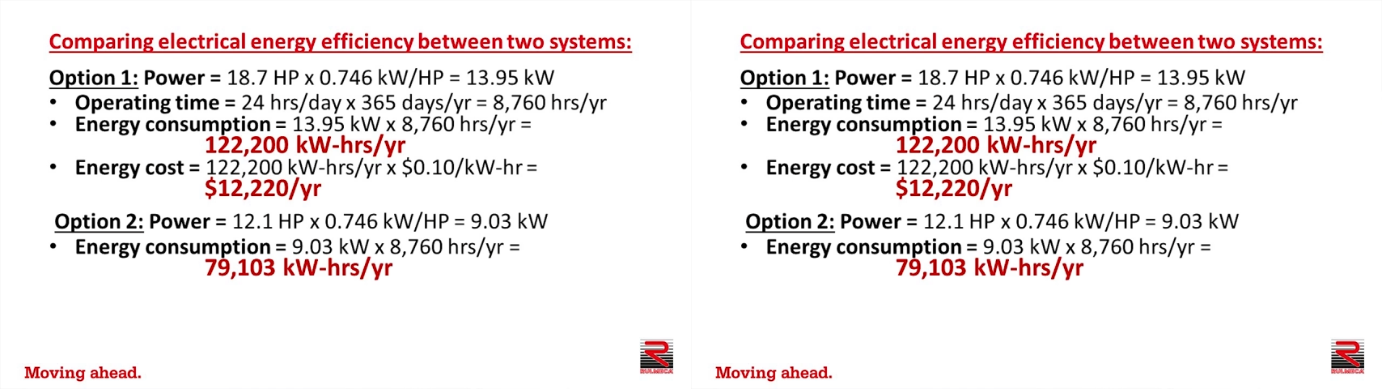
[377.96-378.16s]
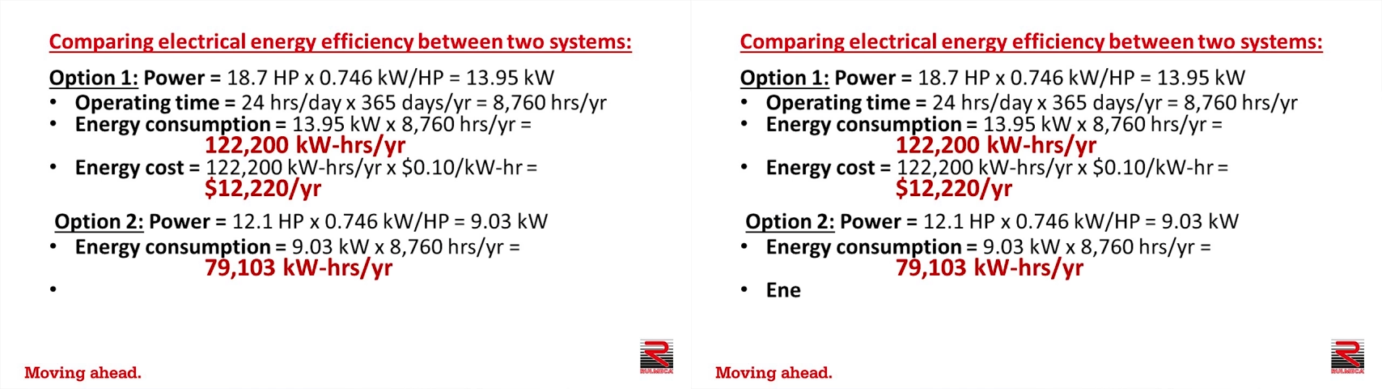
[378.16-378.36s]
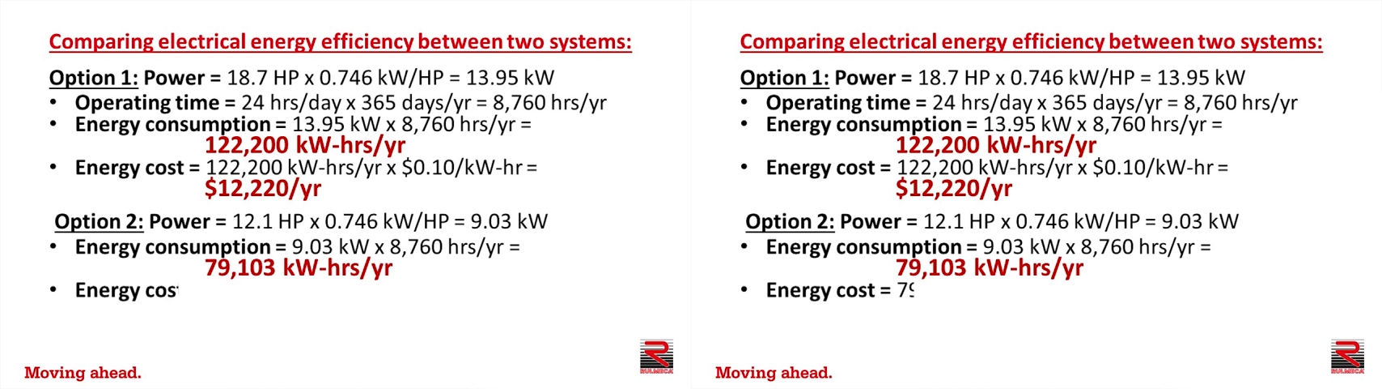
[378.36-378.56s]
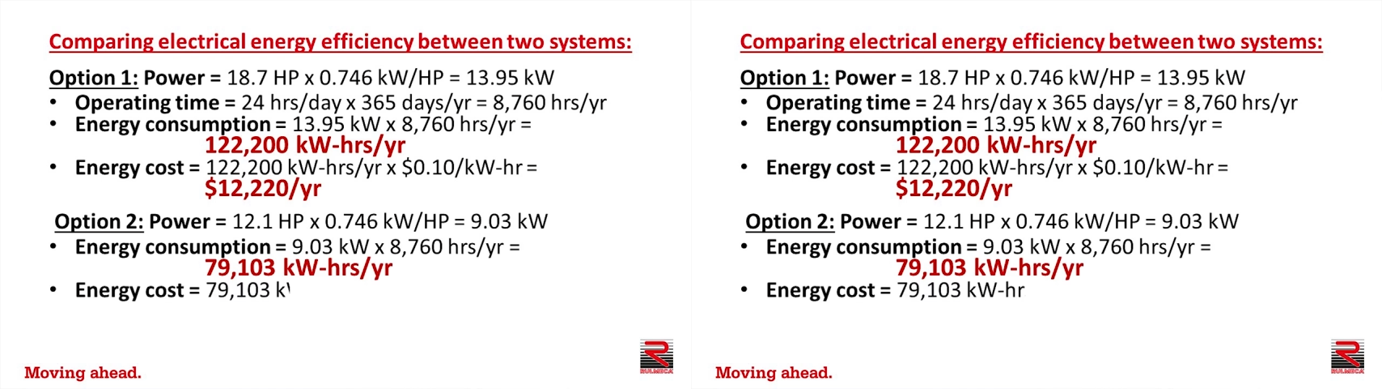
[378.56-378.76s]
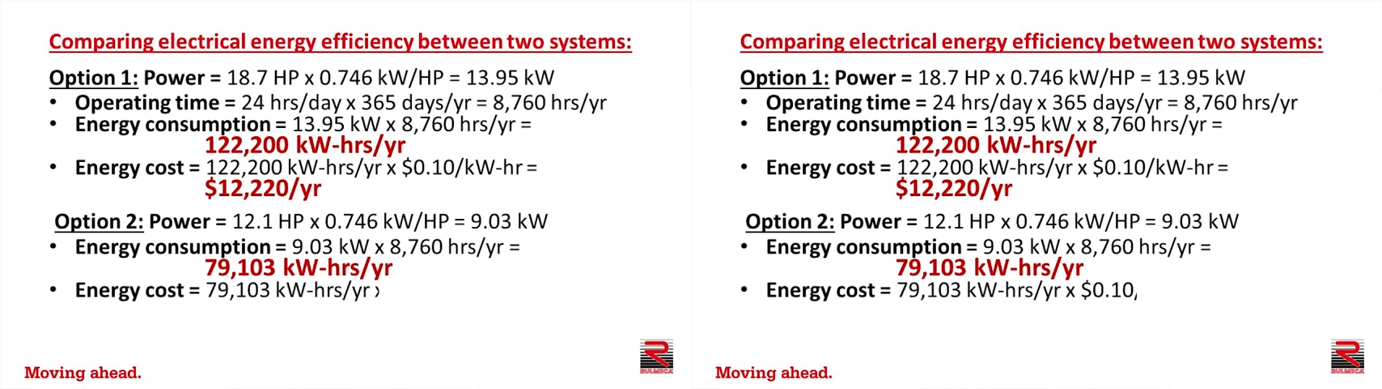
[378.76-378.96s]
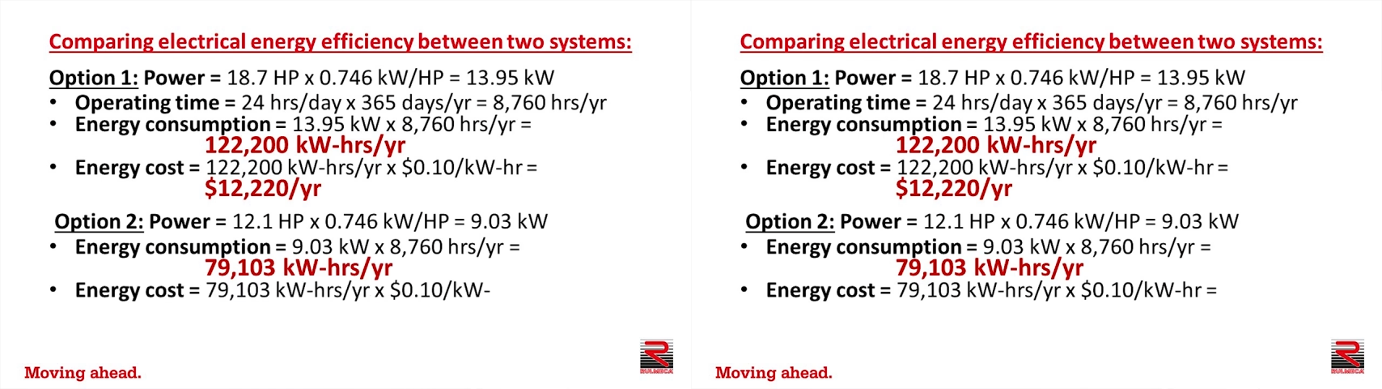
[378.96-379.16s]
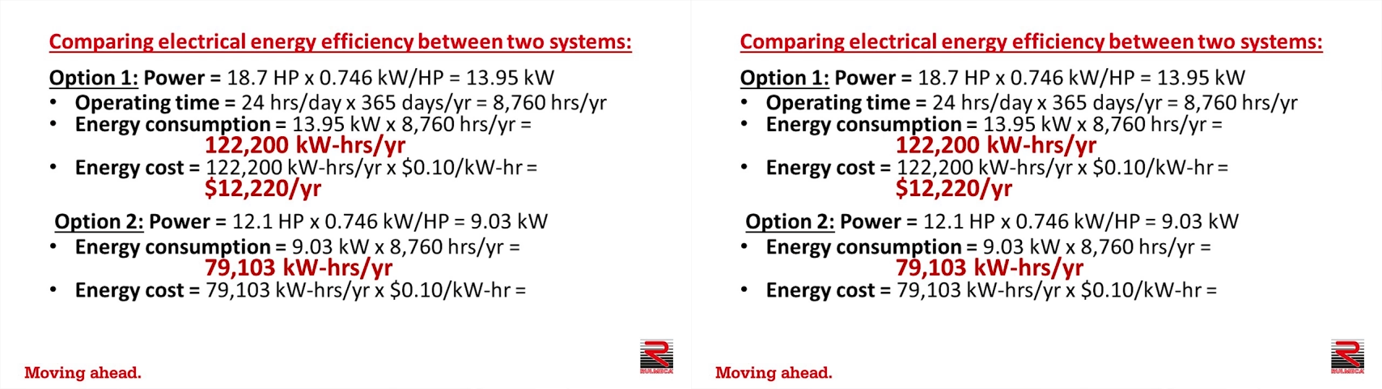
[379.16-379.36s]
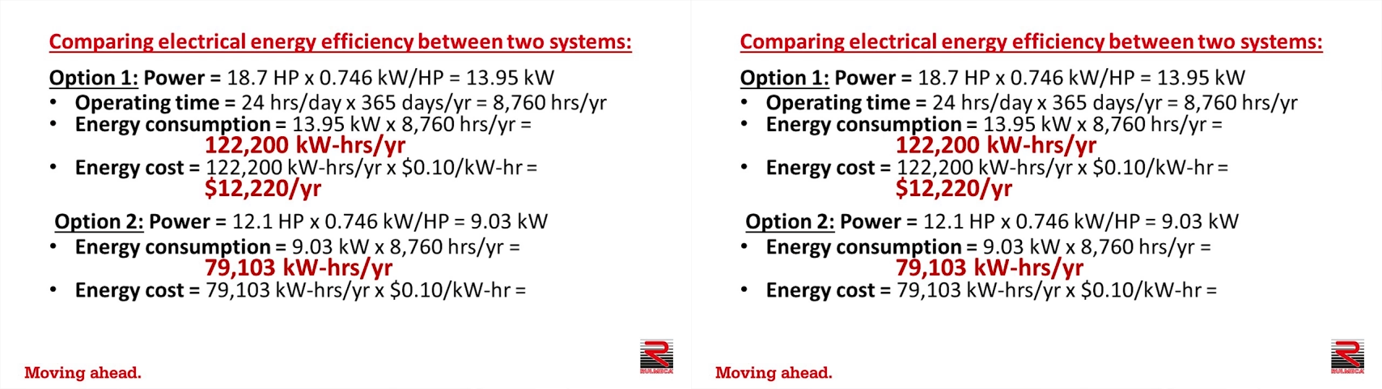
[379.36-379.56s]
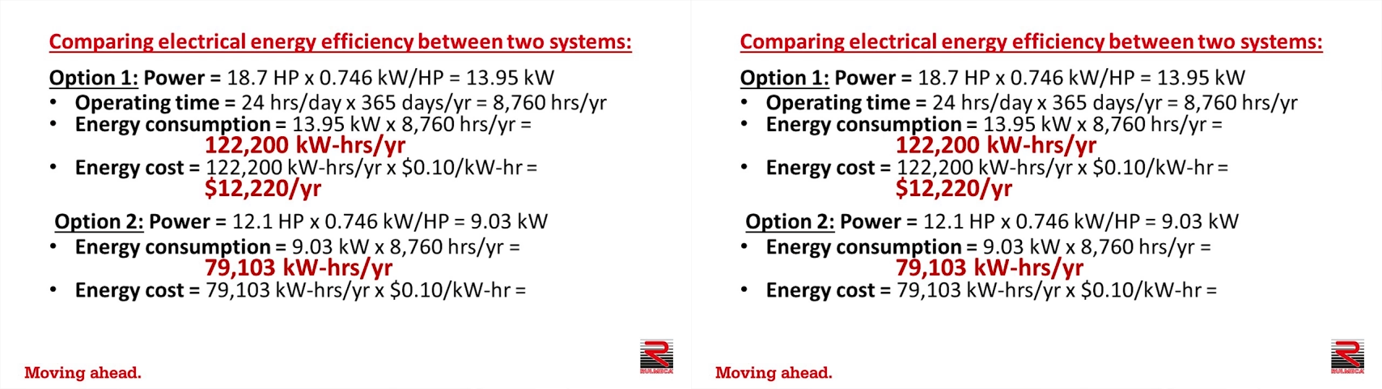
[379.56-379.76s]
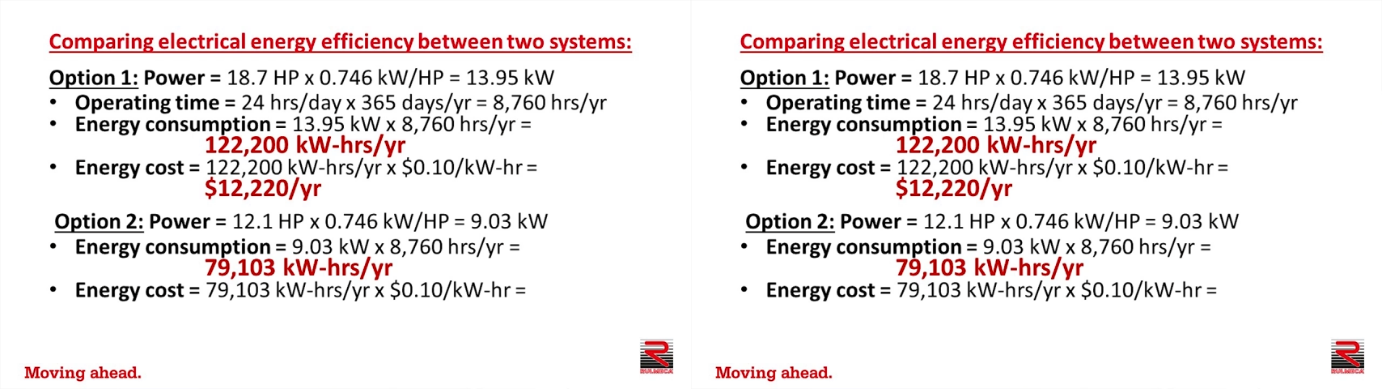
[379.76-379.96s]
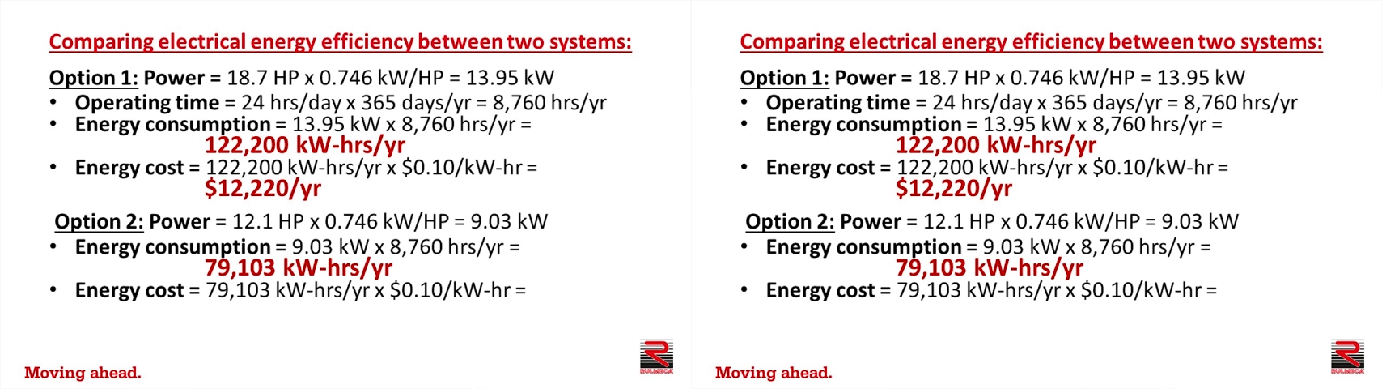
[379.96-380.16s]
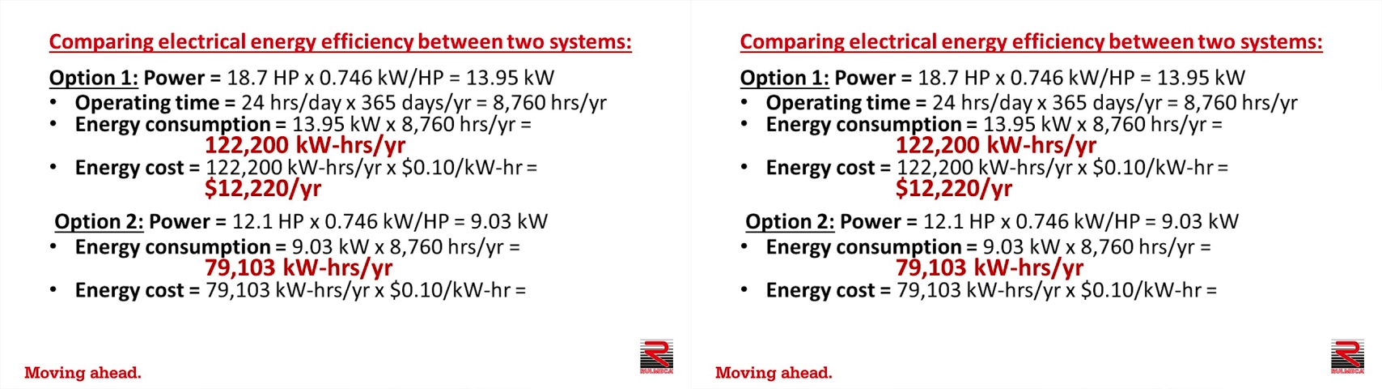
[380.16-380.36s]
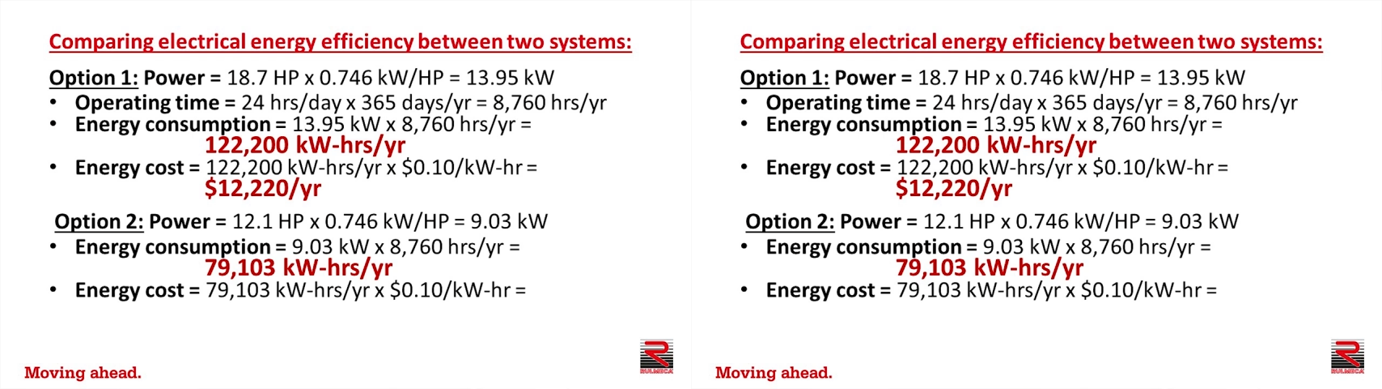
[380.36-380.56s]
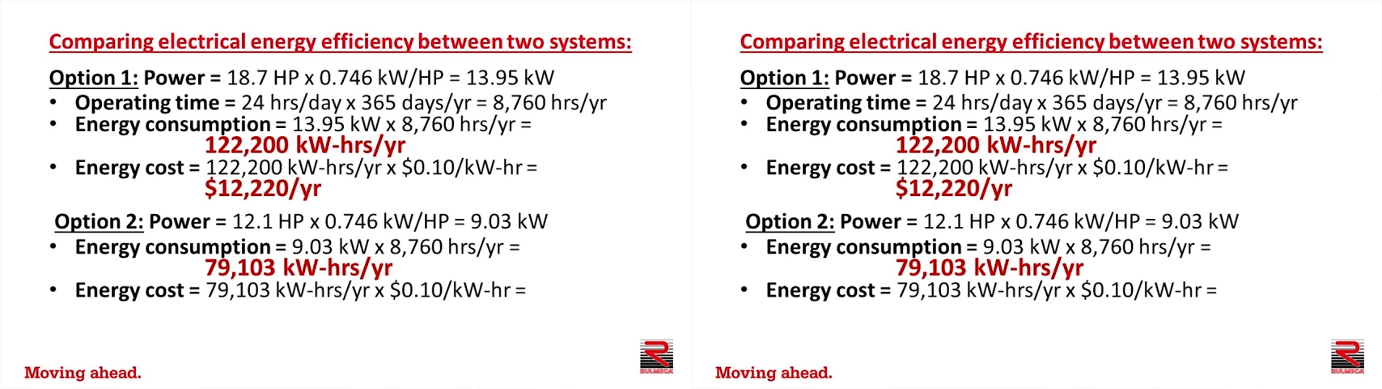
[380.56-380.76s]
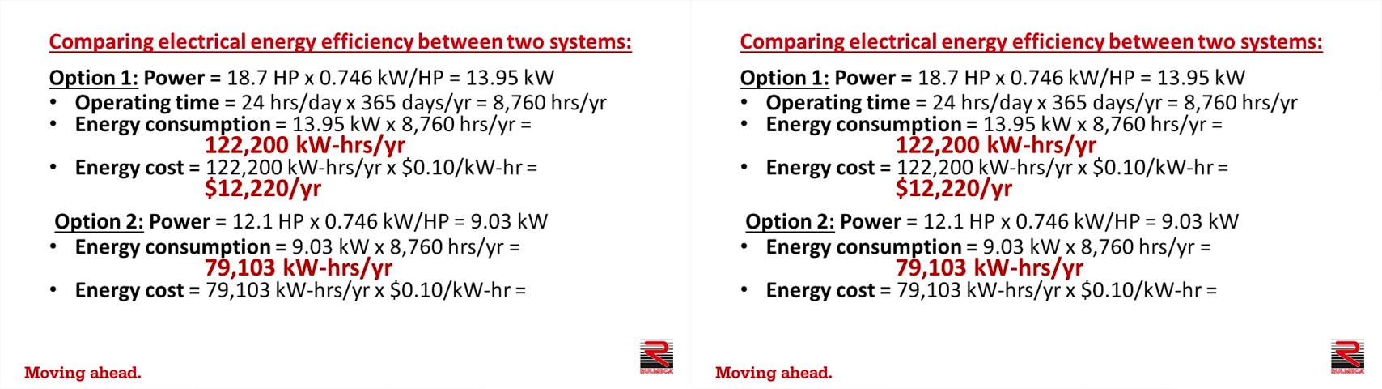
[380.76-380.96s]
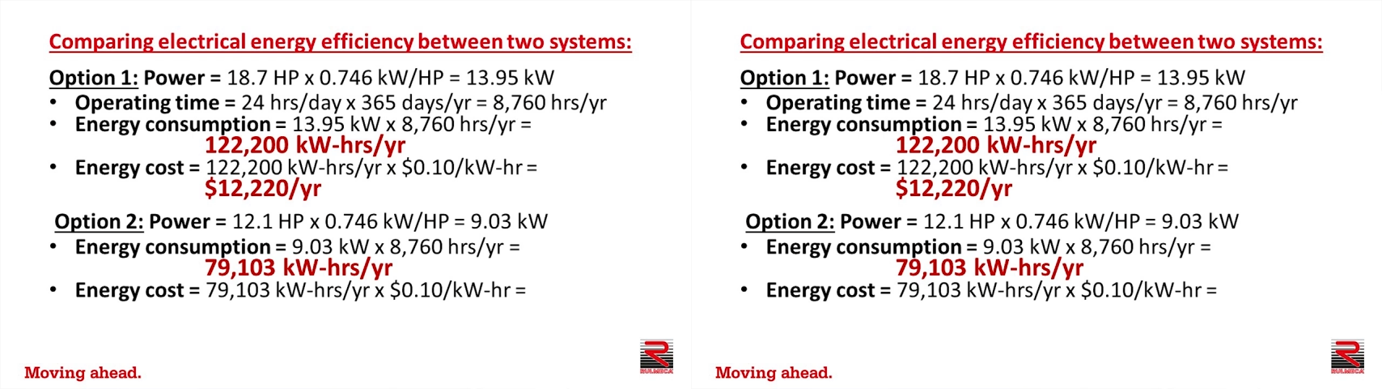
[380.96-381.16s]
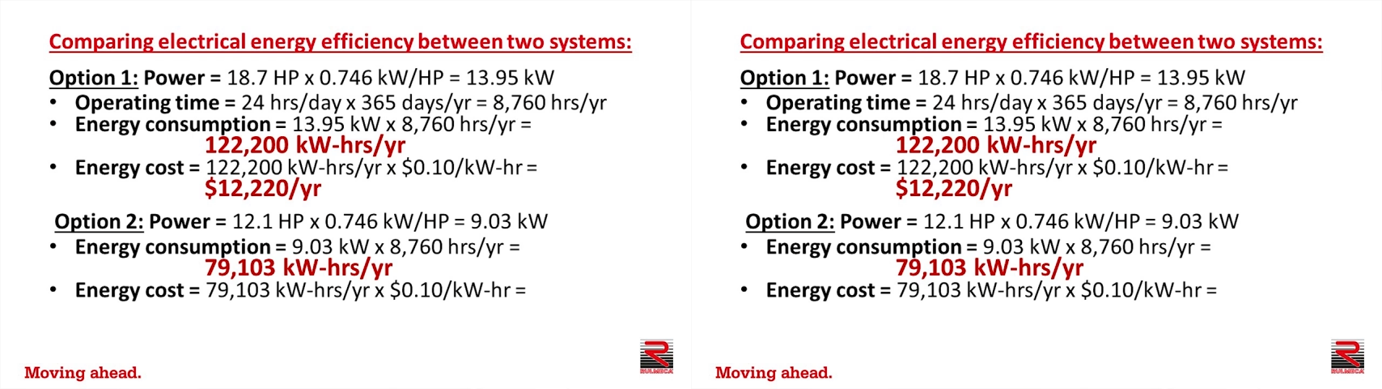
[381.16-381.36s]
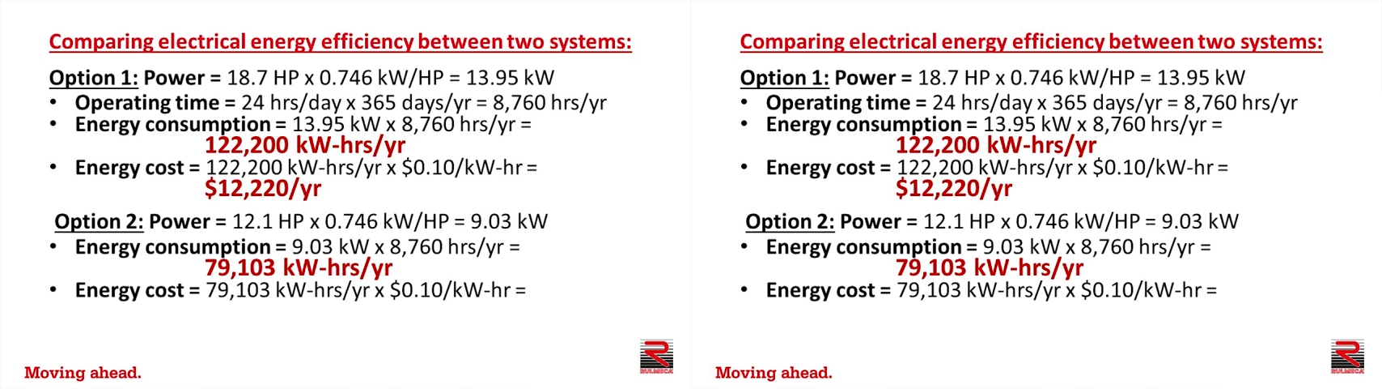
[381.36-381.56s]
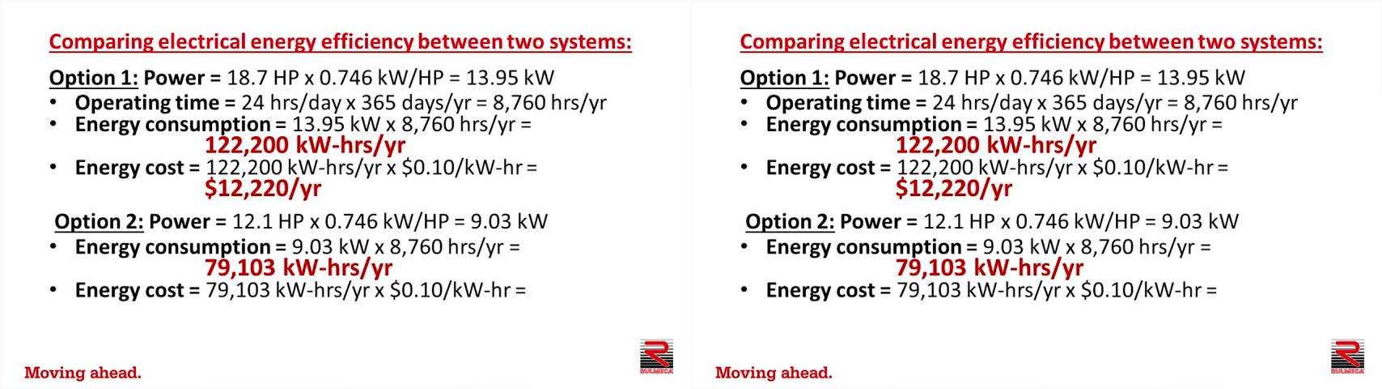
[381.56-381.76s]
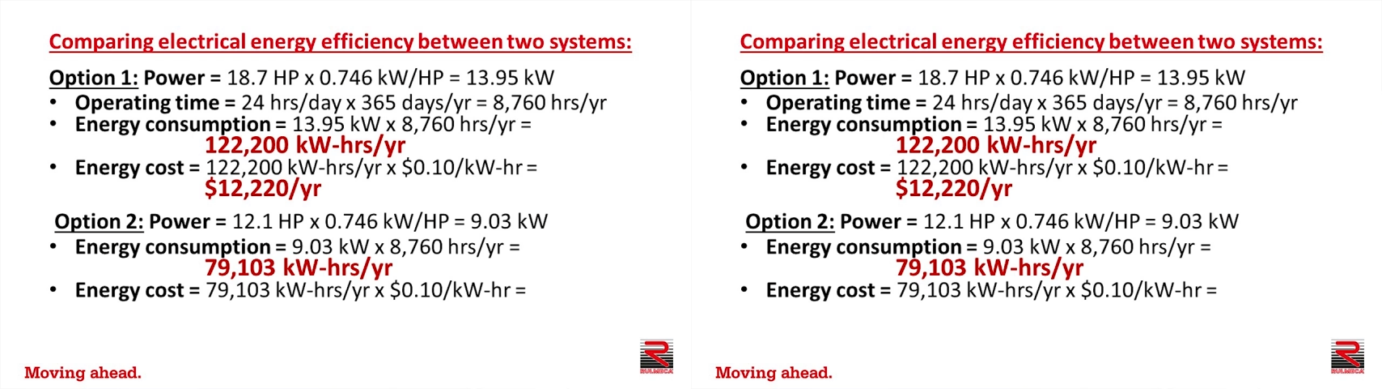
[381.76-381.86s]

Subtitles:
Nobody's mouth can be seen.